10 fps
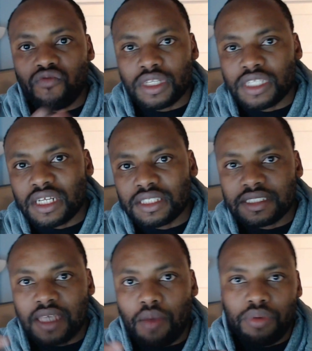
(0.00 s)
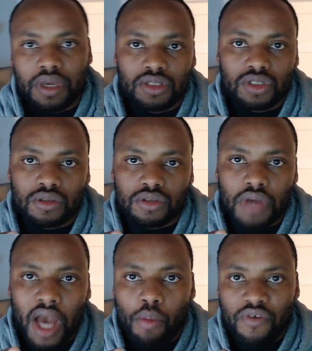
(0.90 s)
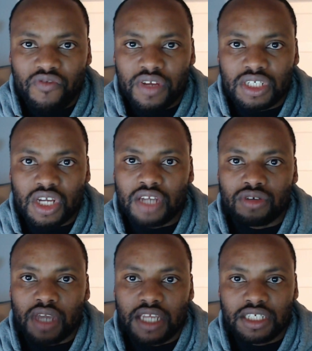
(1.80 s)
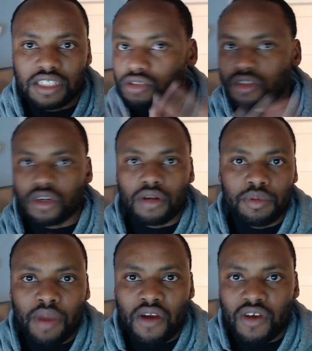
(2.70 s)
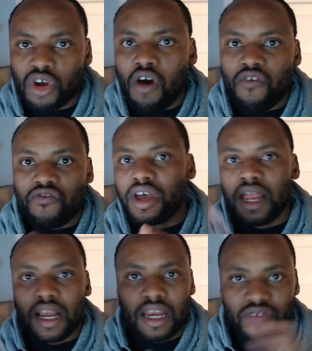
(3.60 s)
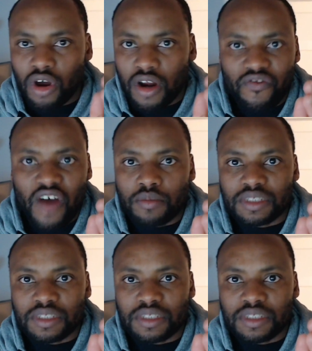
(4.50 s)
And if we didn't step in to help her finish her education, she was going to be married off, living